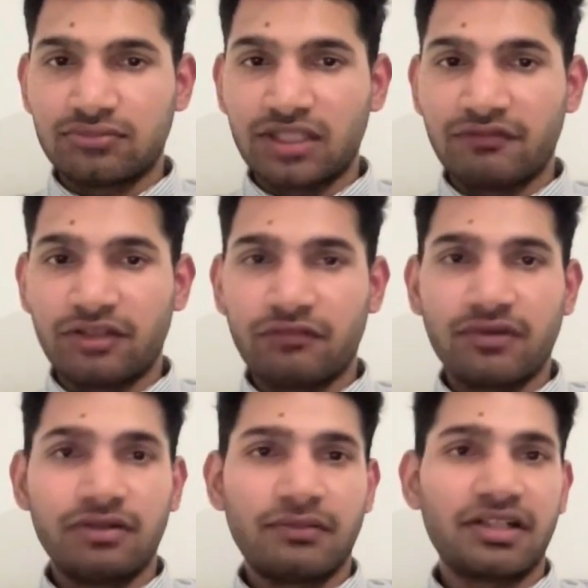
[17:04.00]
a different
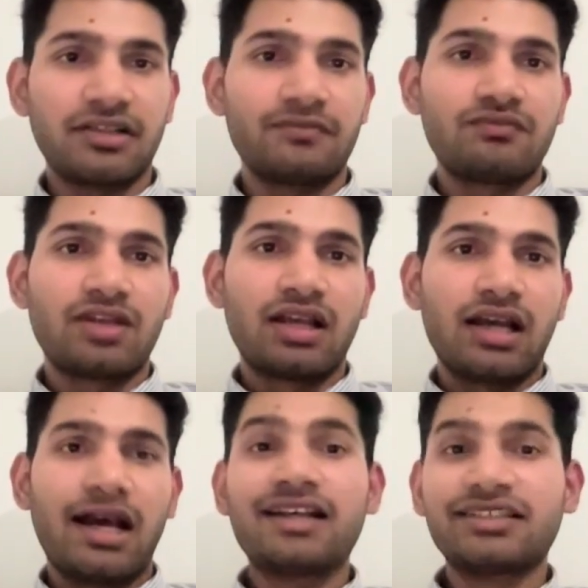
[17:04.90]
one. But yeah,
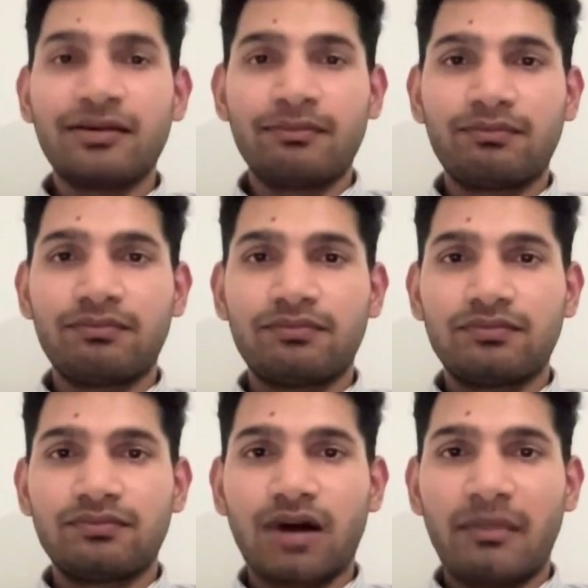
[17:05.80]
as
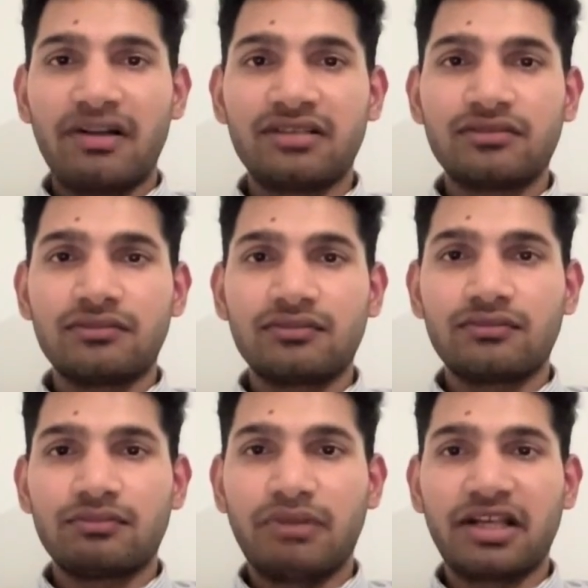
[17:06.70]
I mean,
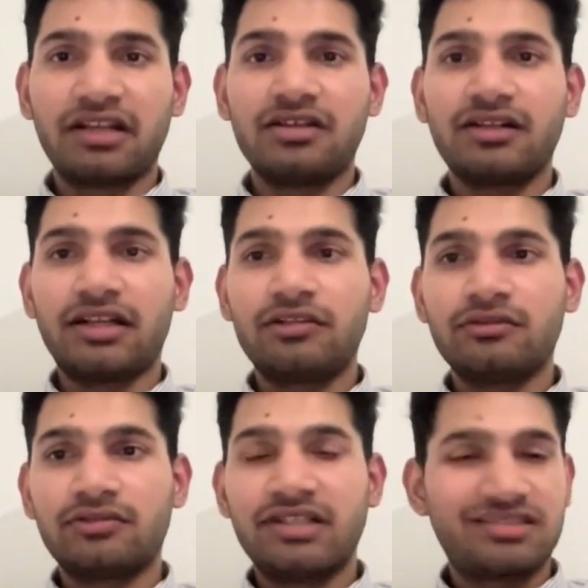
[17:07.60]
beginner
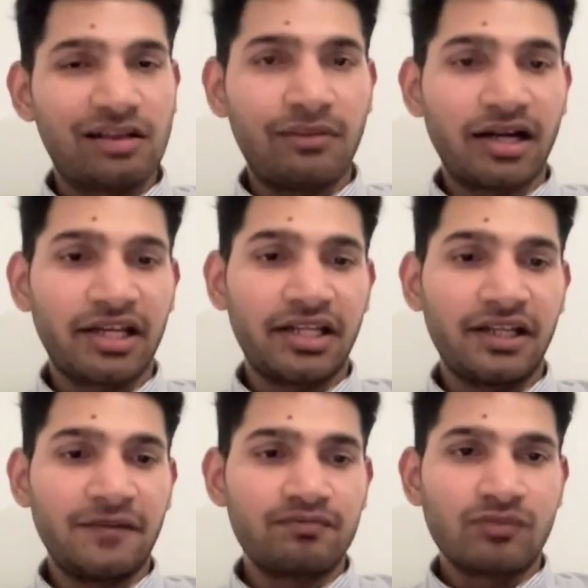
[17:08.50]
in digital
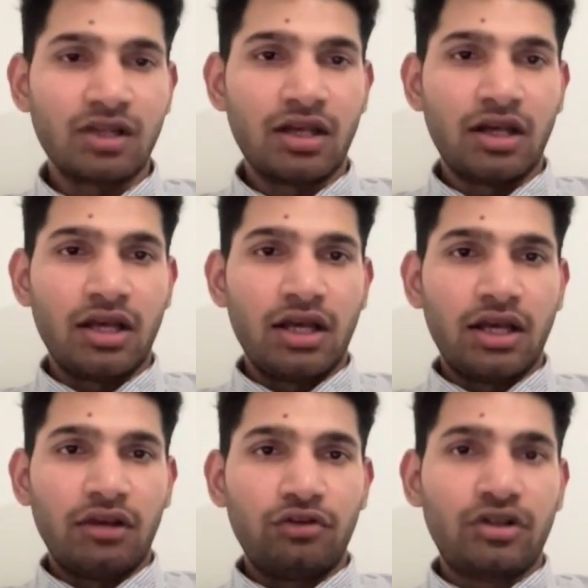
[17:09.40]
marketing,
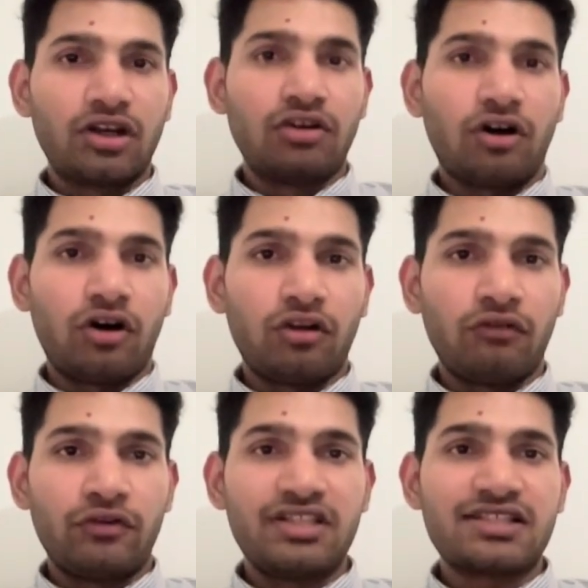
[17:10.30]
you can
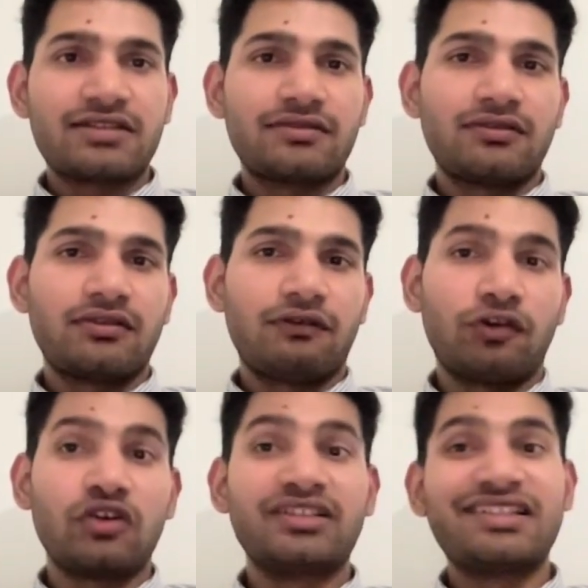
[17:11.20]
always
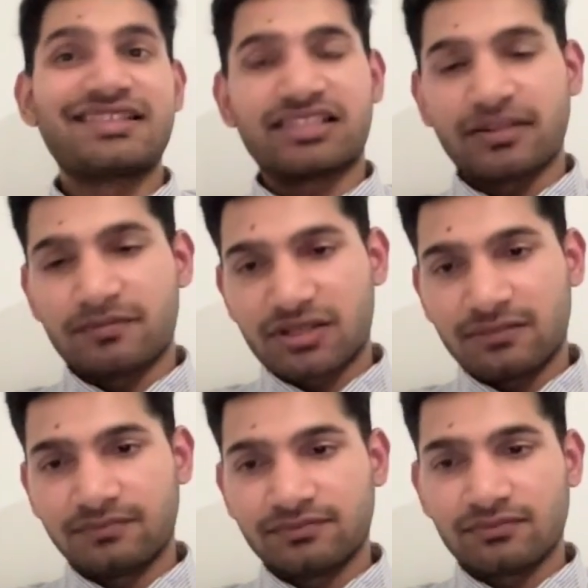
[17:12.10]
follow these steps.
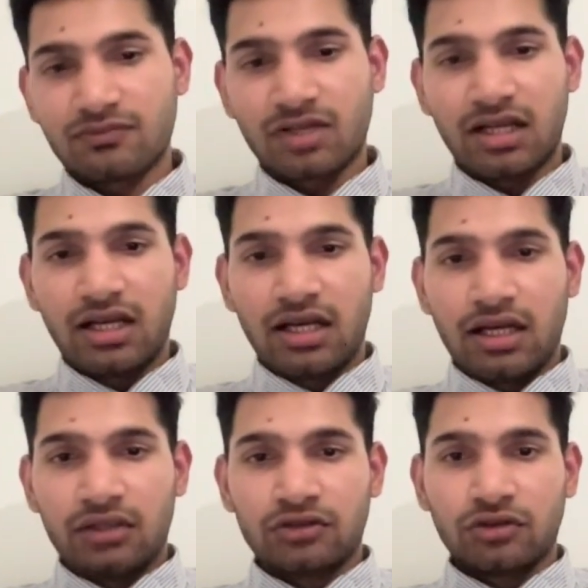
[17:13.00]

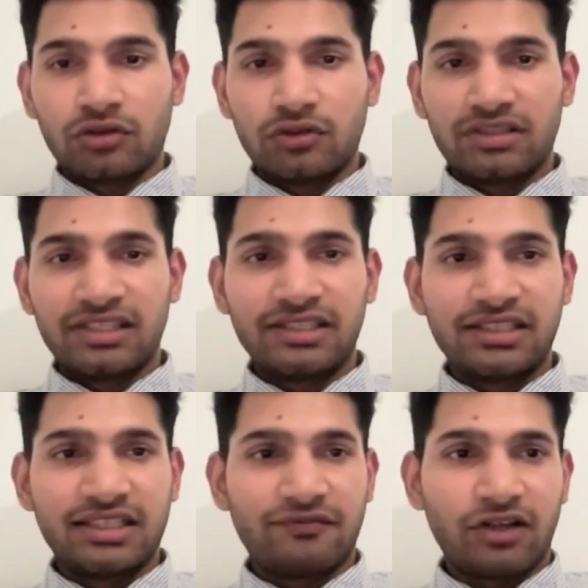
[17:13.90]
So this
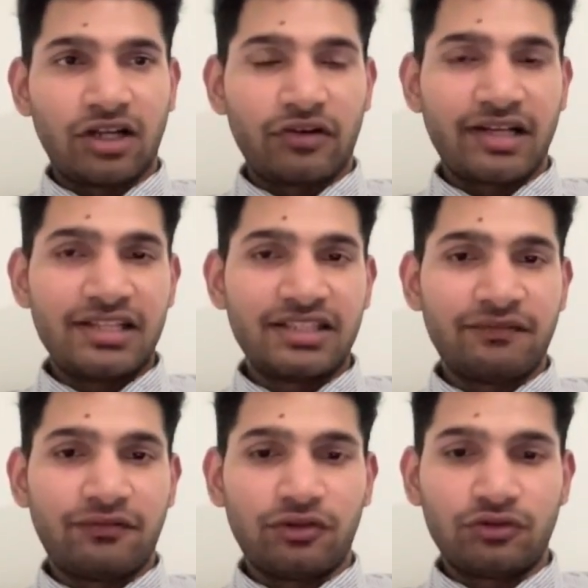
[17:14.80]
is it for now, guys.
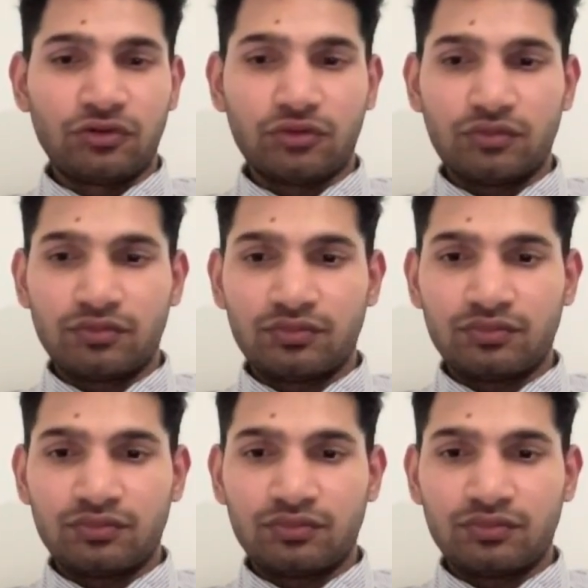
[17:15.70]
If you